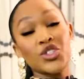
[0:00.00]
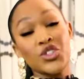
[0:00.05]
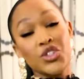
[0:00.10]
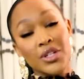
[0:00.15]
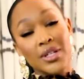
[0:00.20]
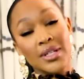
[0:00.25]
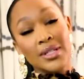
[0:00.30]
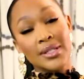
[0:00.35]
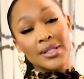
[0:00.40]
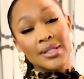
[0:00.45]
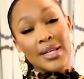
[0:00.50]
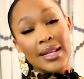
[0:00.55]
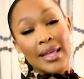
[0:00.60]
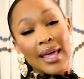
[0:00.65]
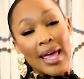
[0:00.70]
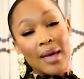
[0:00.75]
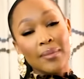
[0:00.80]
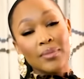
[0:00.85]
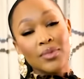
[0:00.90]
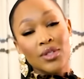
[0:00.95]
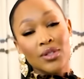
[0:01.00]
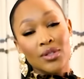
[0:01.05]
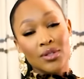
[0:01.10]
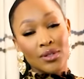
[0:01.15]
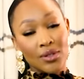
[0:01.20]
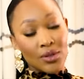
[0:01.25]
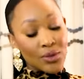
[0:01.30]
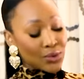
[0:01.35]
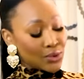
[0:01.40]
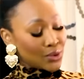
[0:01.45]
students that came to the
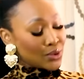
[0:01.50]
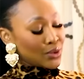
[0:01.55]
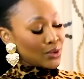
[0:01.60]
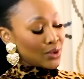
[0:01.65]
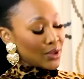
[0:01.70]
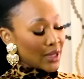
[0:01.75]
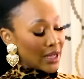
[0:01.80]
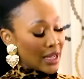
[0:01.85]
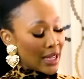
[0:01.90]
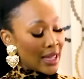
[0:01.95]
school